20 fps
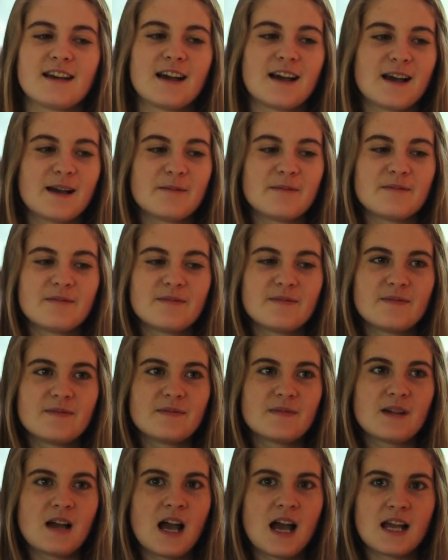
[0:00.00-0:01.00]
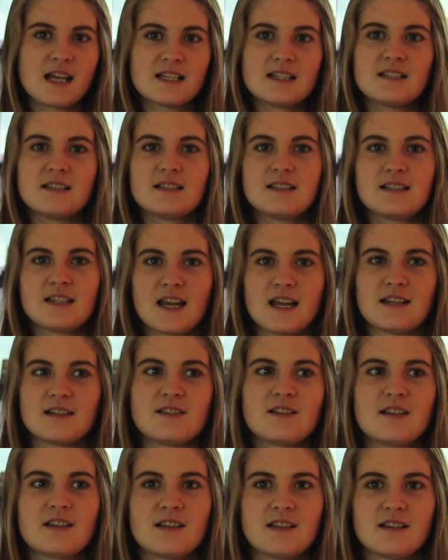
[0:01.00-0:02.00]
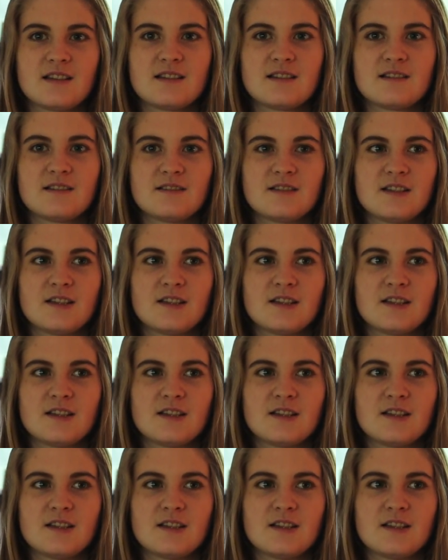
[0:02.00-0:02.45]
I tend to,